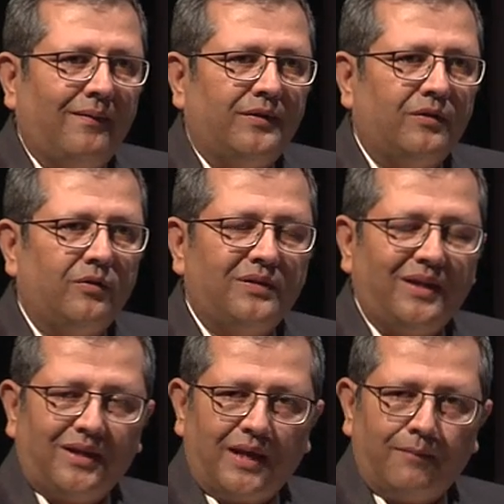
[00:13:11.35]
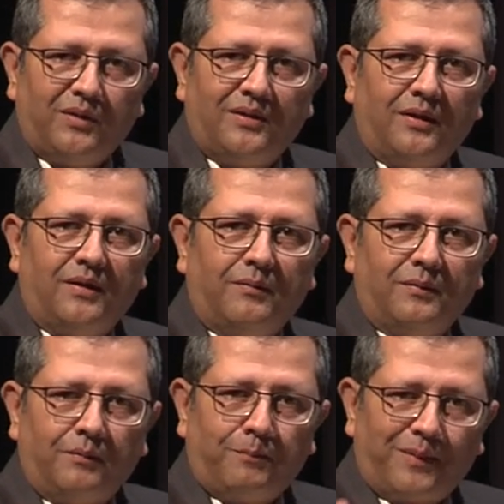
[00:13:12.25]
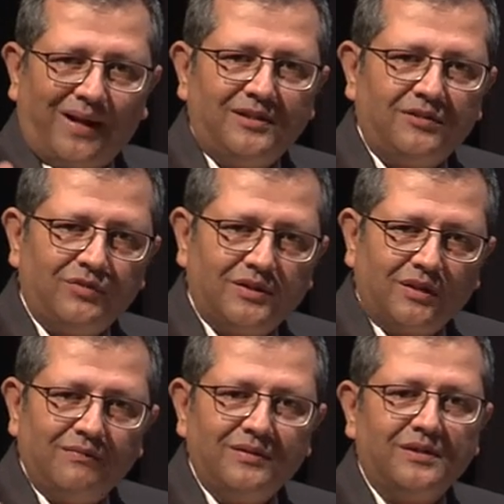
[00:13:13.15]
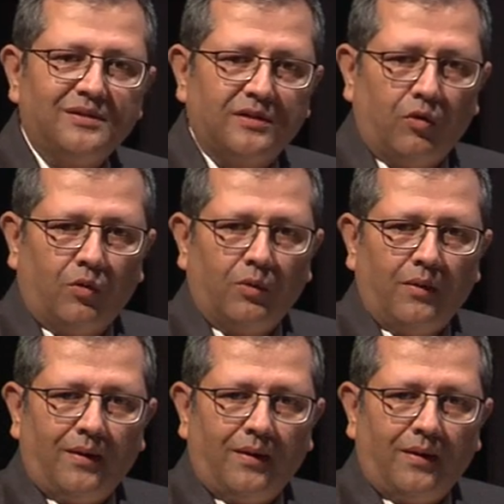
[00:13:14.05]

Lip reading: they kept the price of services low,